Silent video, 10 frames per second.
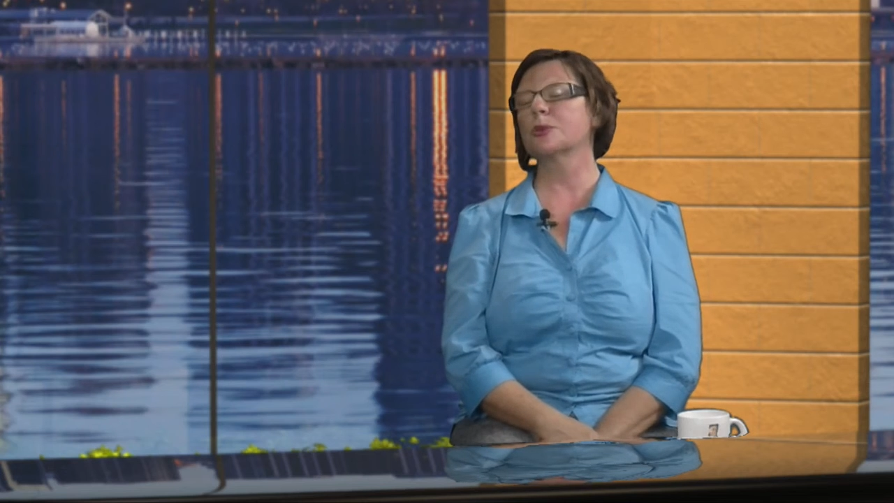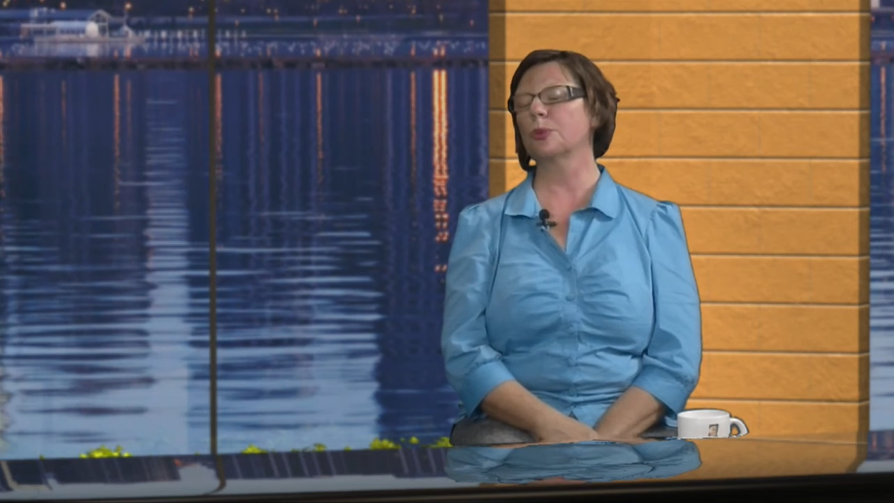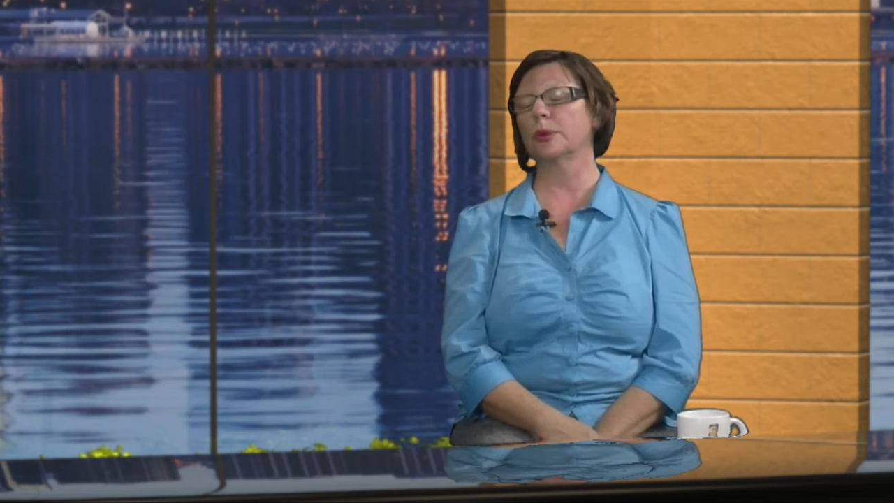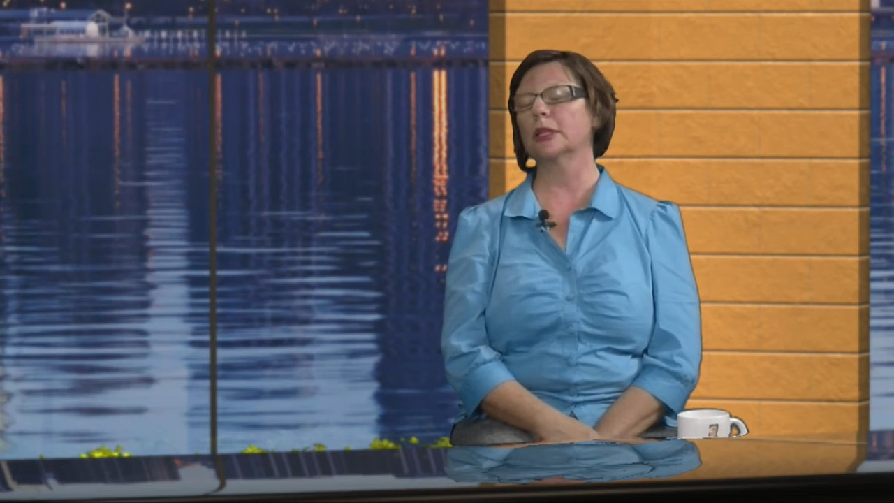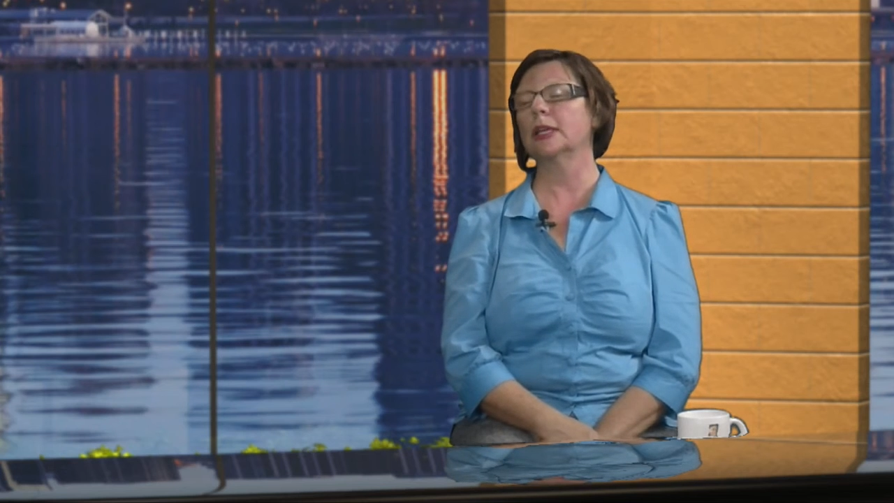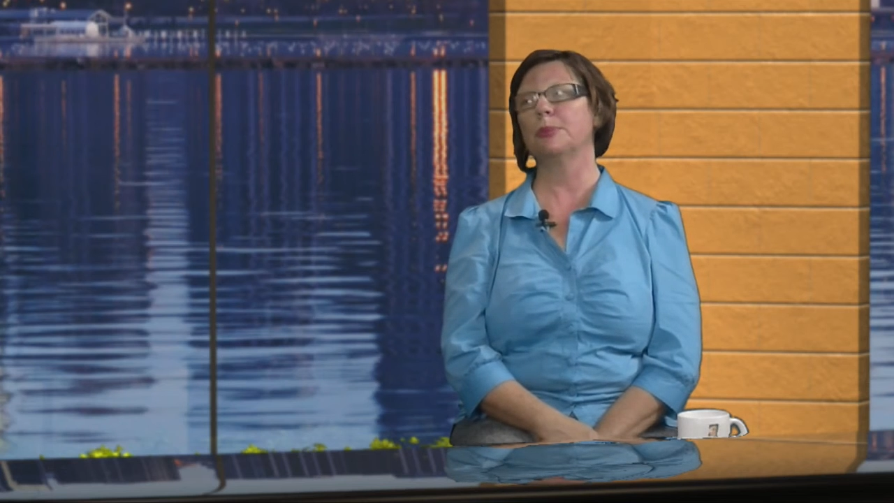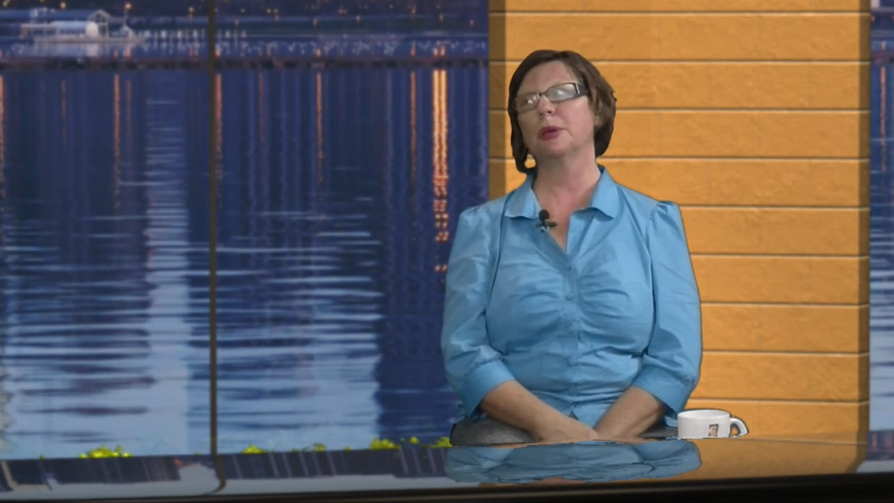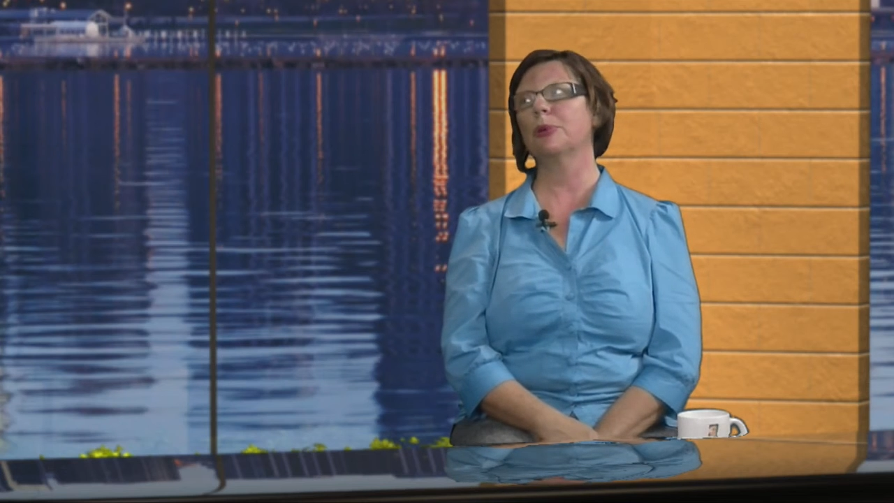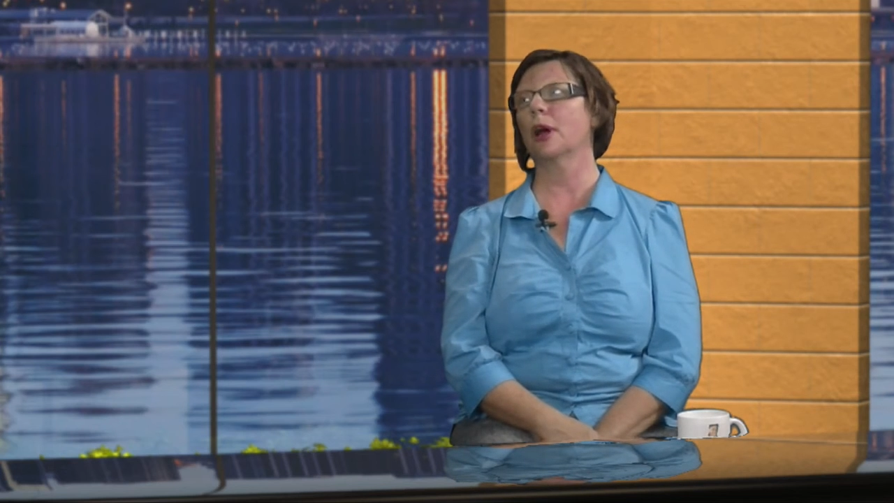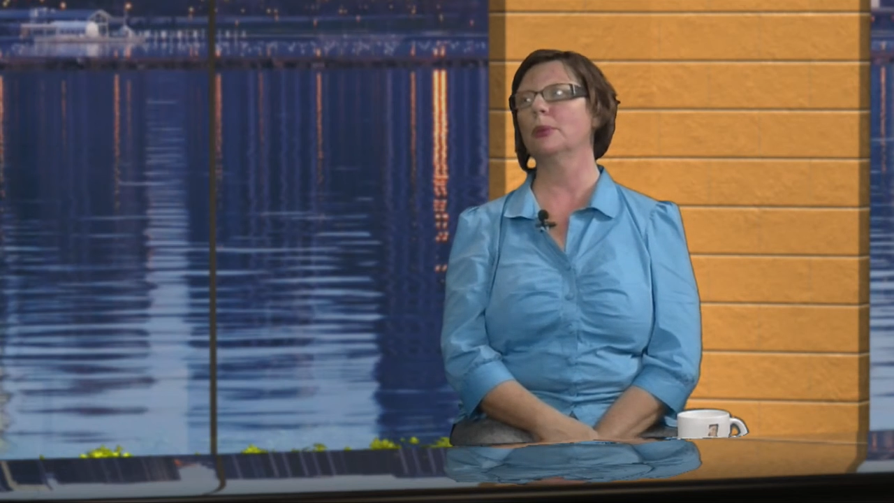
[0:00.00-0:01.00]
really a
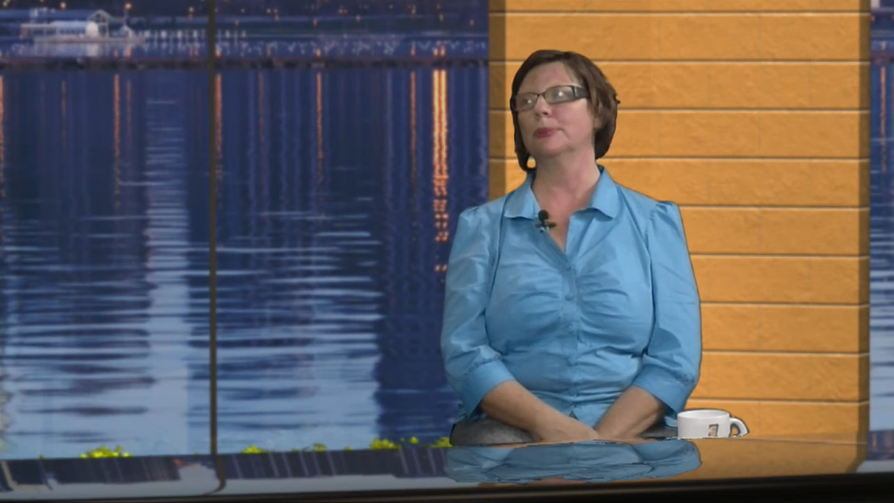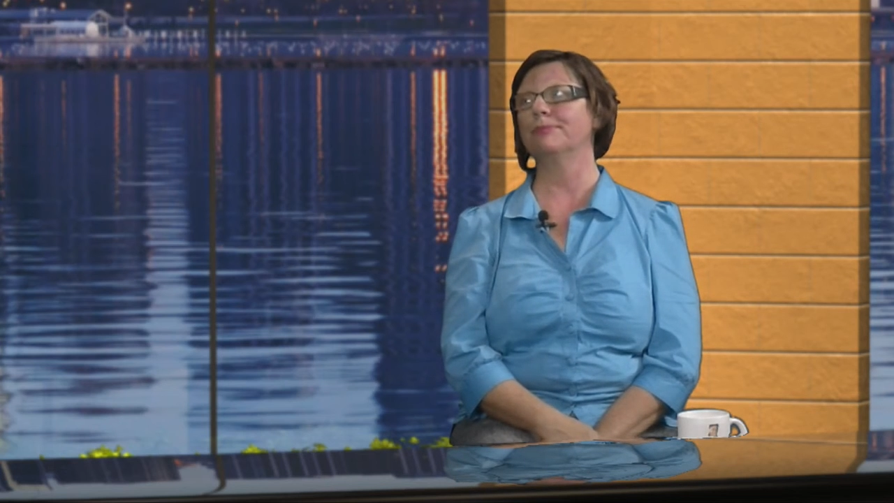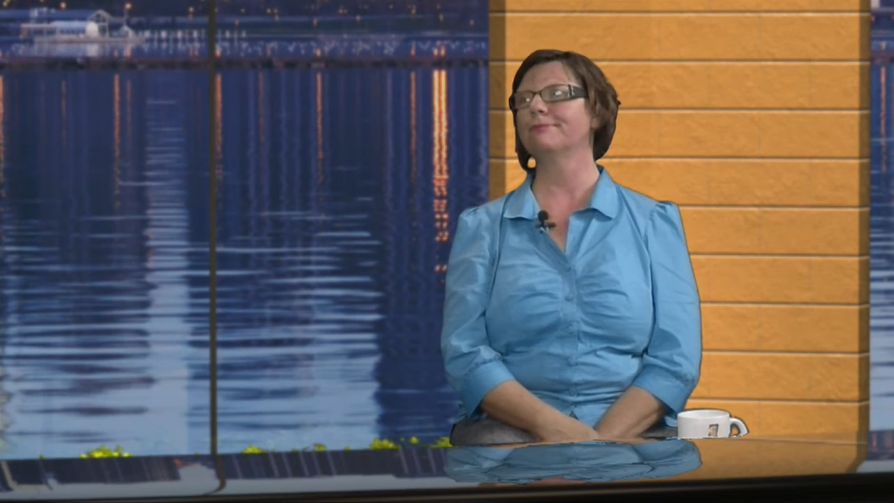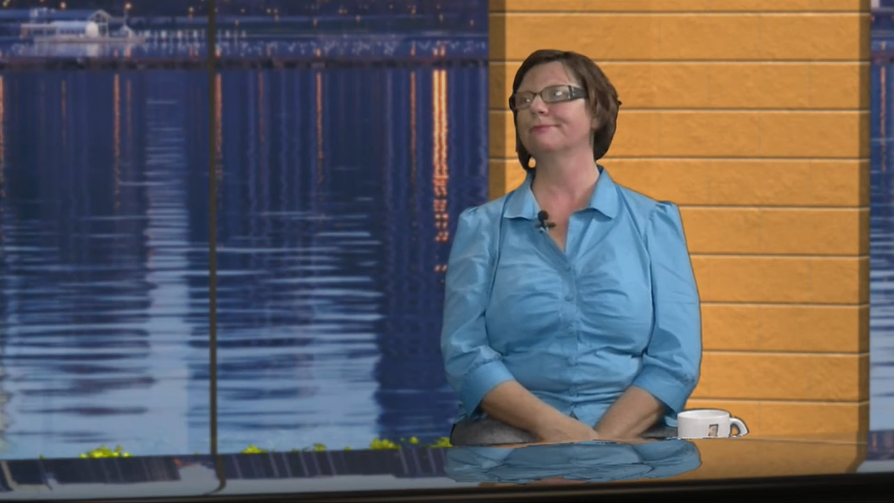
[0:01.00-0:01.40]
big problem.